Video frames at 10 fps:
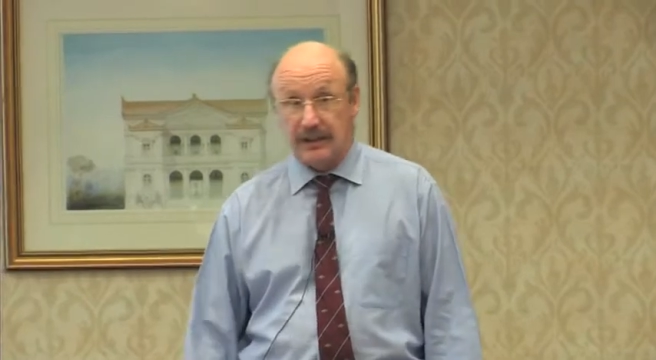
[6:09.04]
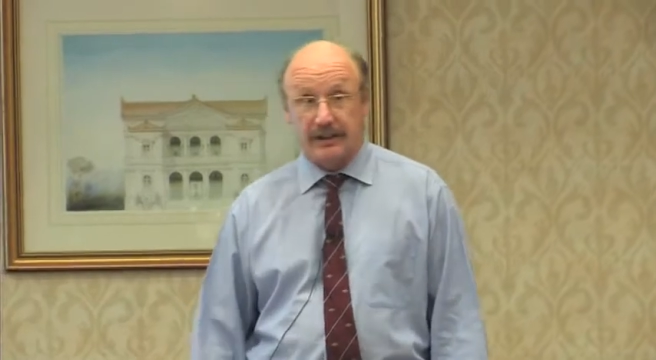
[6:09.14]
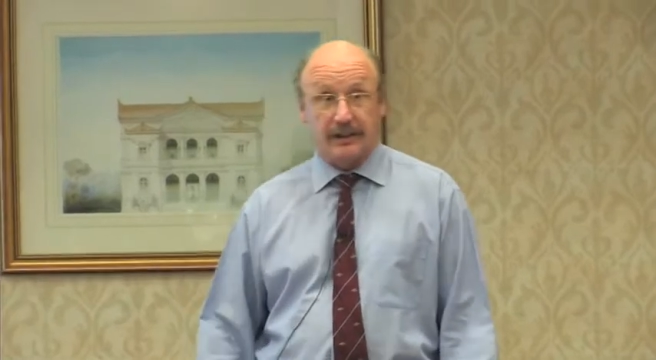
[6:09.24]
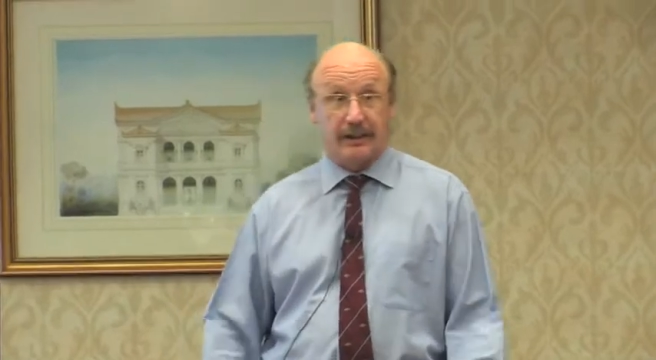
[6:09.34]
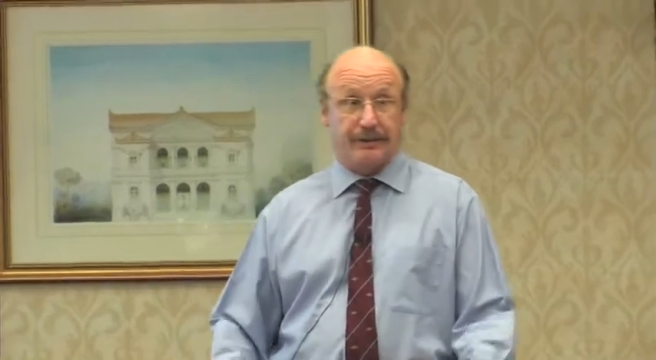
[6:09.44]

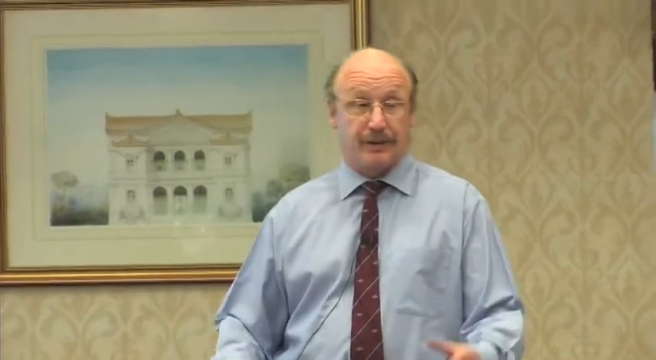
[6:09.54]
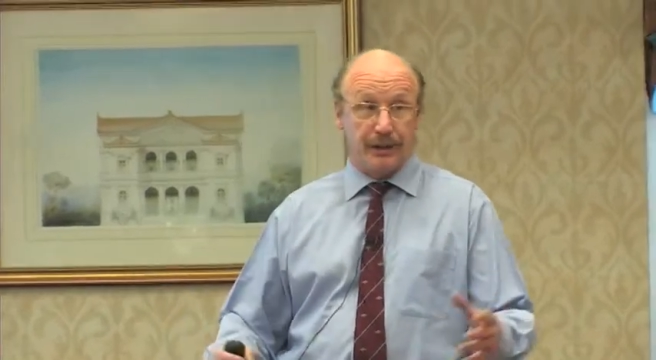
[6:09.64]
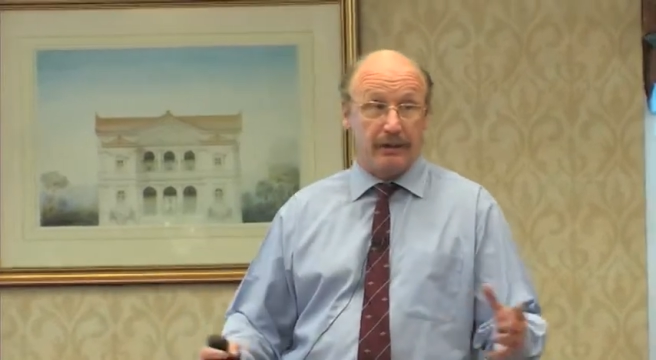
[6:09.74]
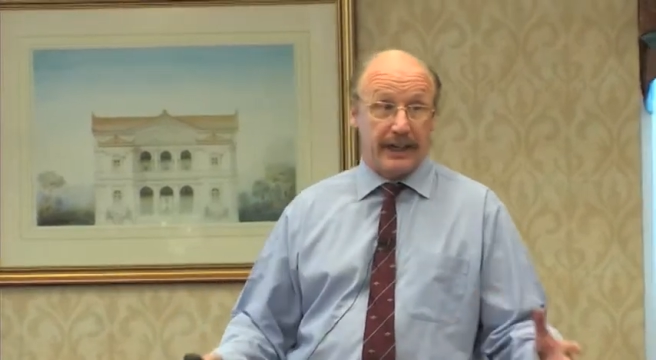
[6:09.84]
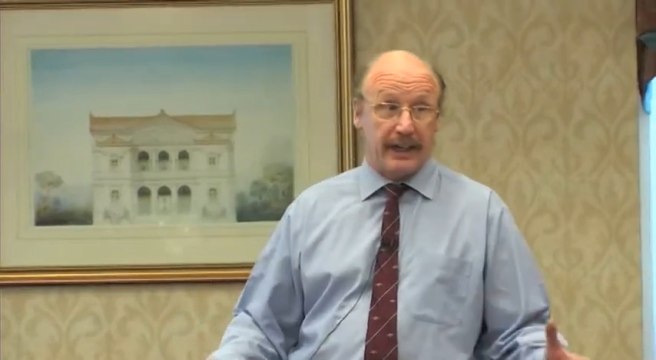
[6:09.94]
So if you
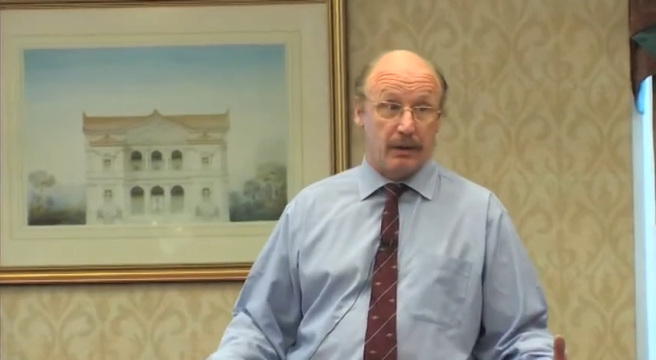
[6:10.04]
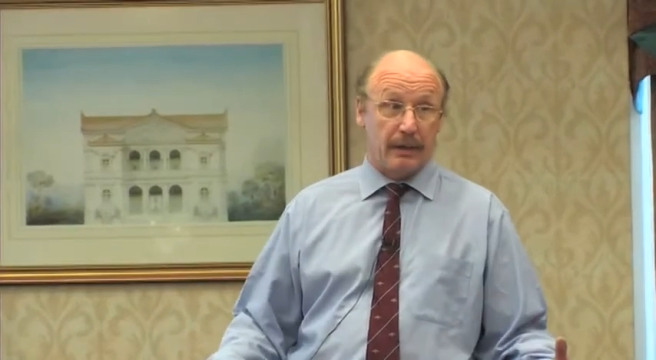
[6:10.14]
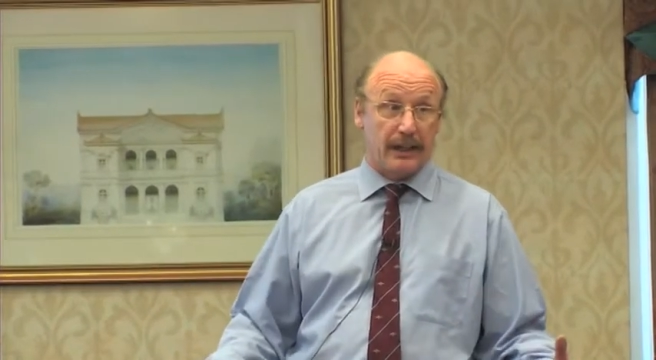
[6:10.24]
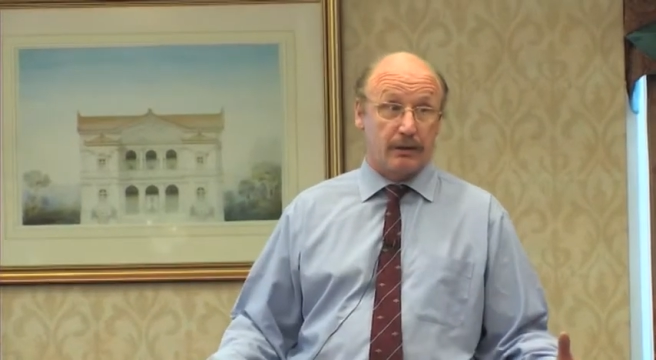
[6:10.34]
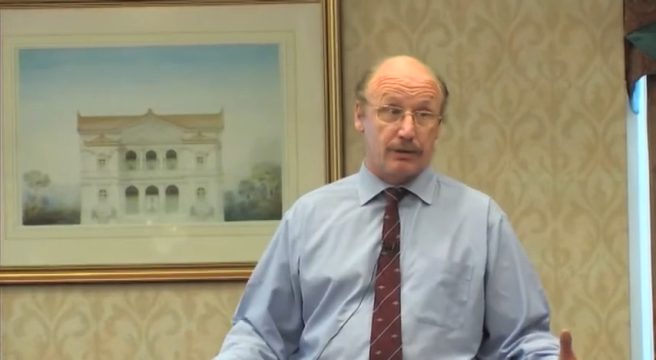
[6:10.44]
don't get into
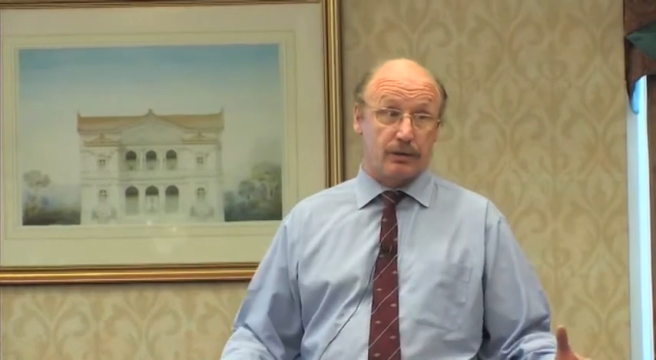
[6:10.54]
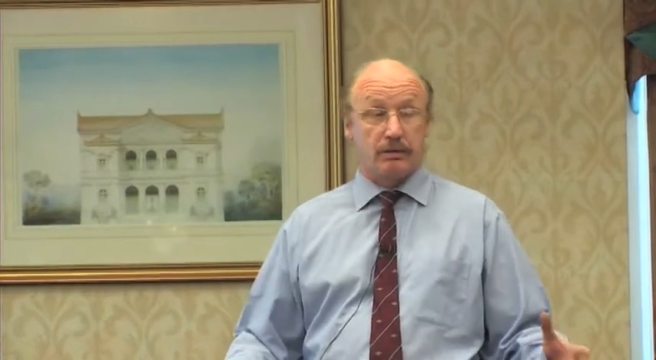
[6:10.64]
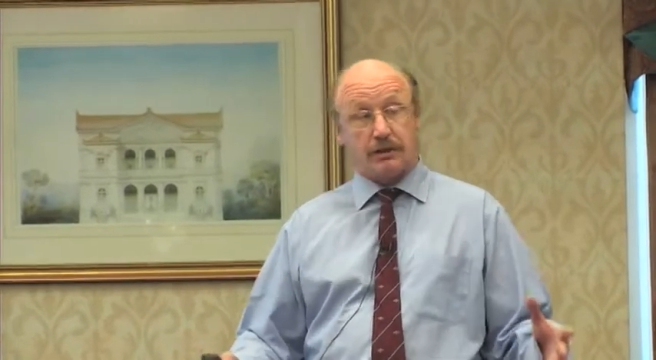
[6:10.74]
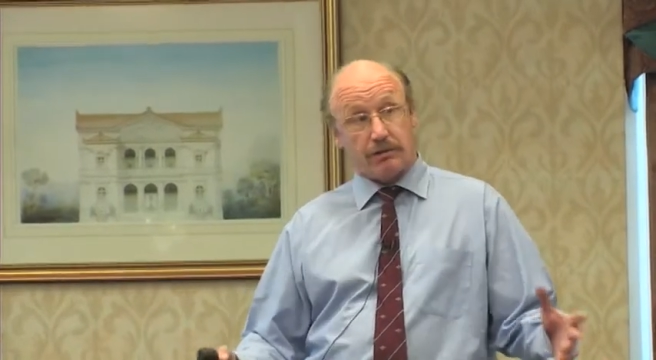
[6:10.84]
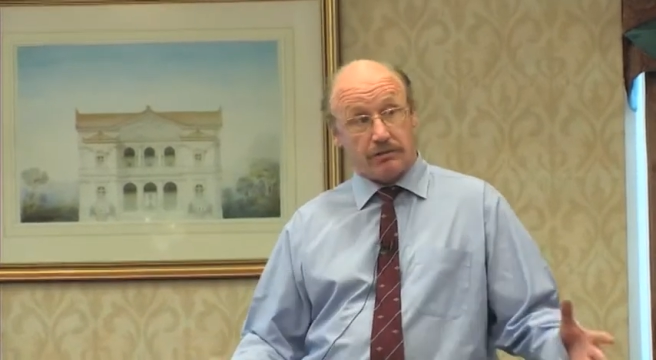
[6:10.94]
medical school
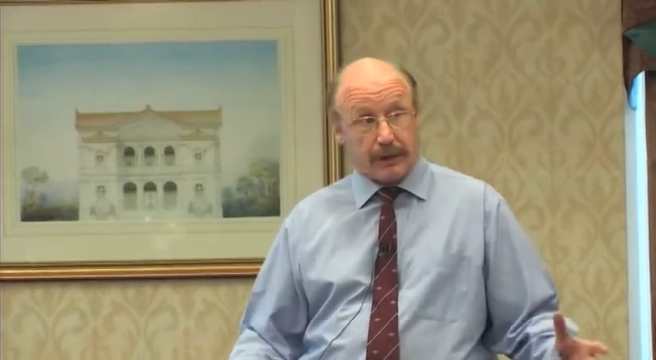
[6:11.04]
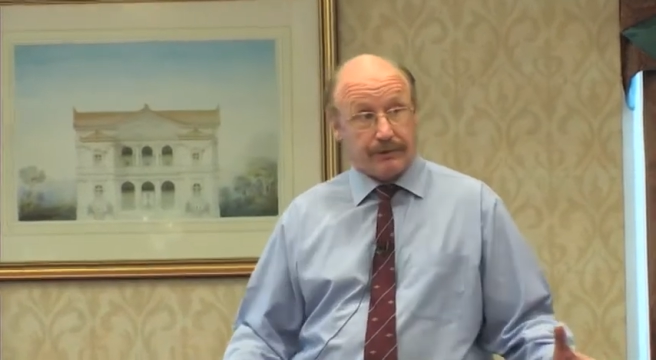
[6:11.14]
straight